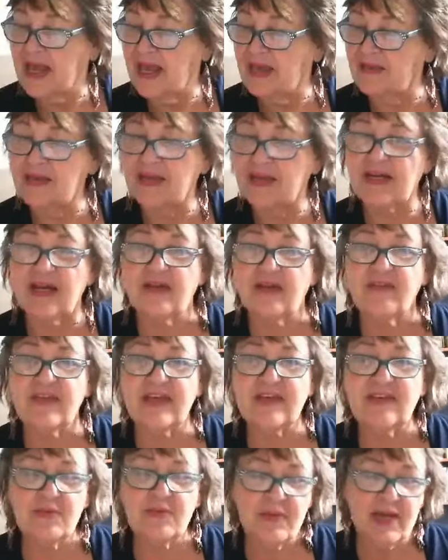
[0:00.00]
And then I
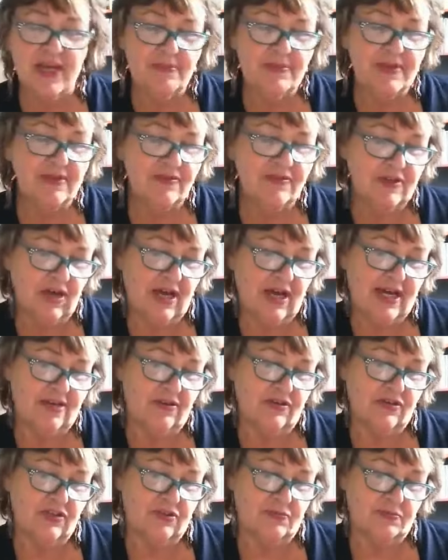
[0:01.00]
think there might be even
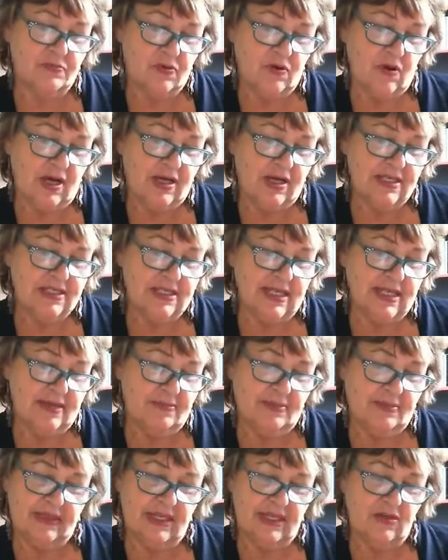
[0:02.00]
hydrogen
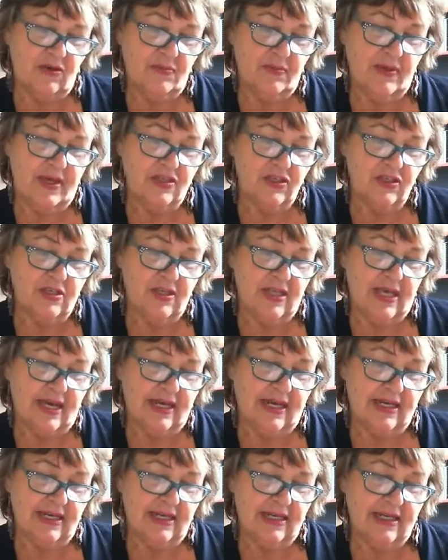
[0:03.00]
peroxide, but they don't mention
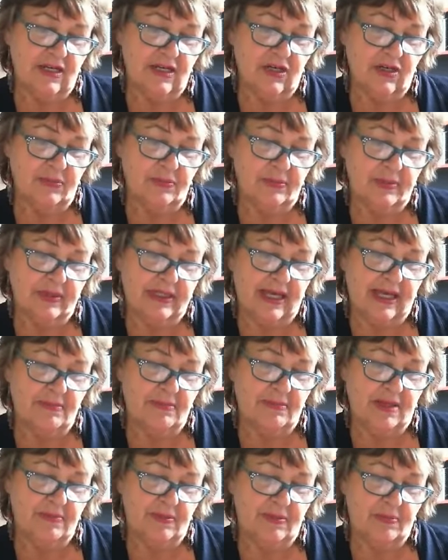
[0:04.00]
that in here. But that
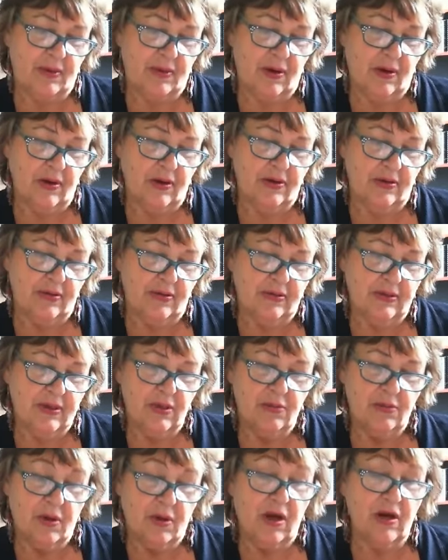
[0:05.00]
might be part
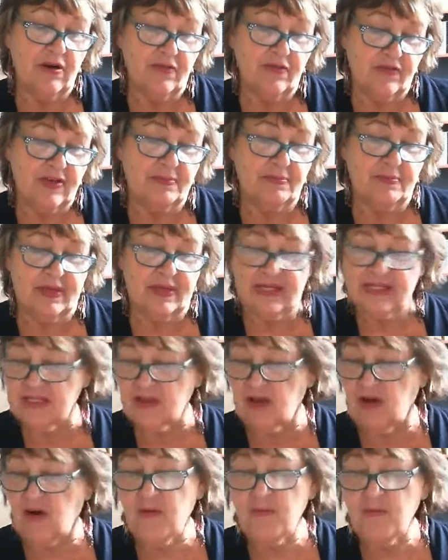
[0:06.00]
part of it. But it's
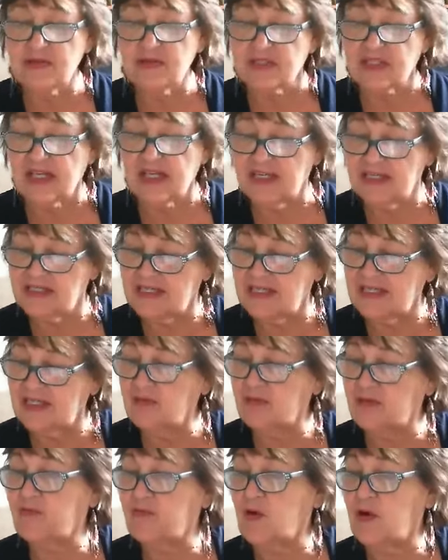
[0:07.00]
almost like a
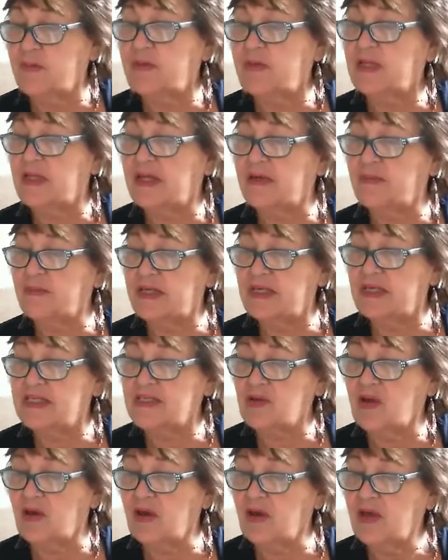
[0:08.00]
secret formula. But it's
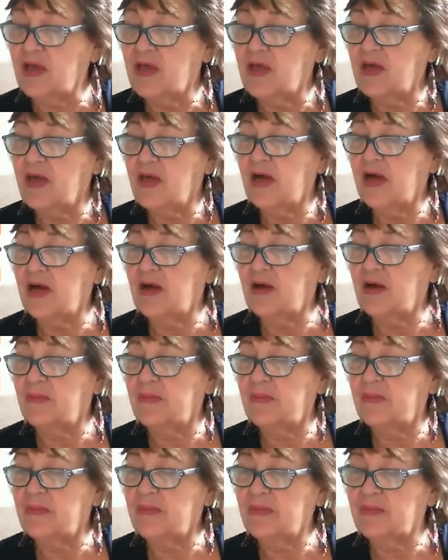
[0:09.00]
all,
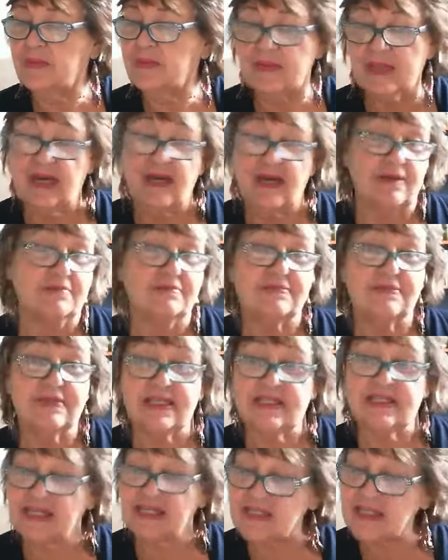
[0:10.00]
um, yeah.
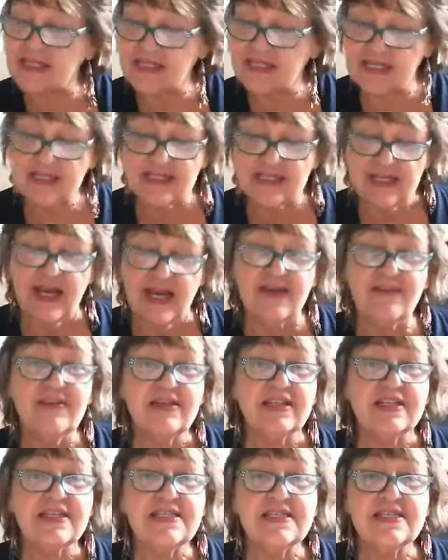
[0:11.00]
It does. It doesn't have
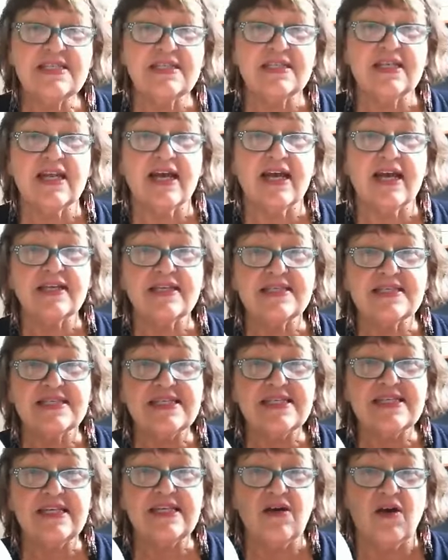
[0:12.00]
it listed that I can
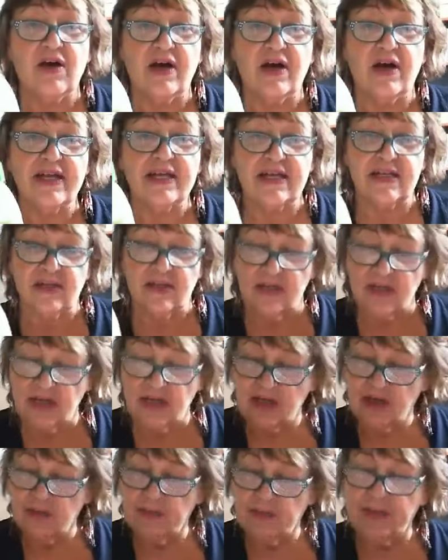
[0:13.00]
see on here.
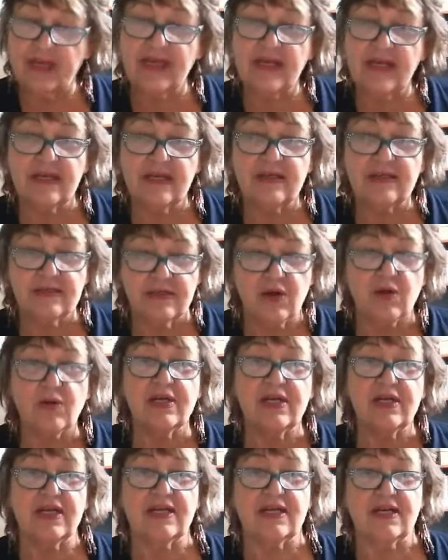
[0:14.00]
But
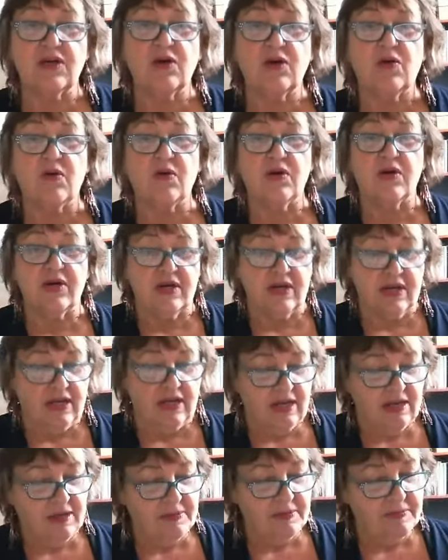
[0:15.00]
coconut and corn.
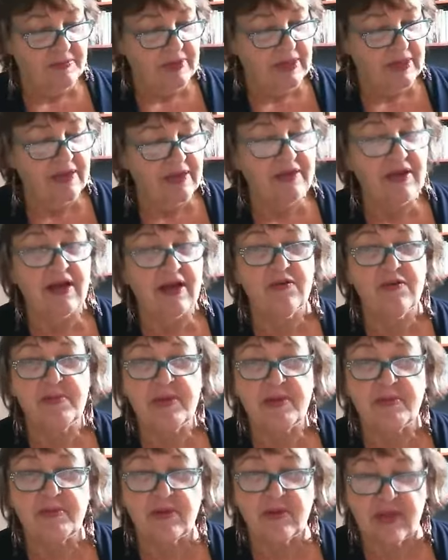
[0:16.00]
Um, I, I
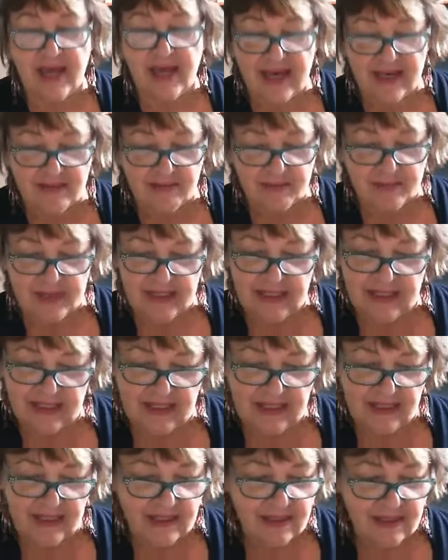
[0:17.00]
remember that
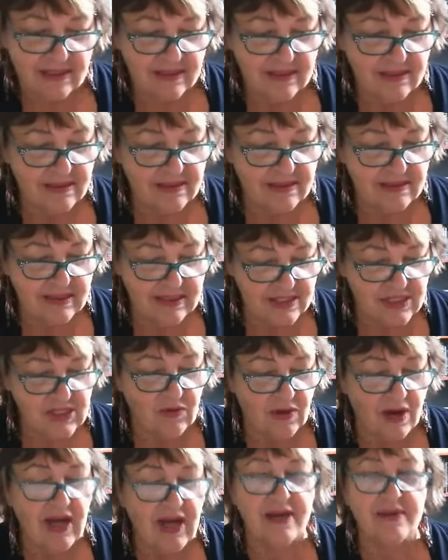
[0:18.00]
being
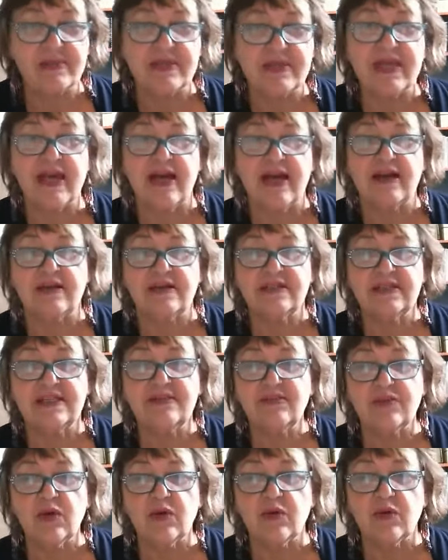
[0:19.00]
described yeah
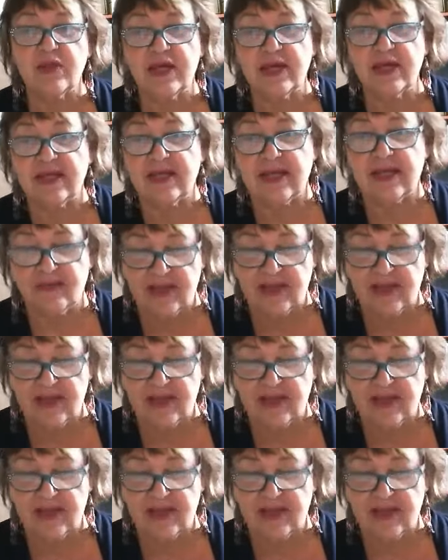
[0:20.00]
even though they mm-hmm.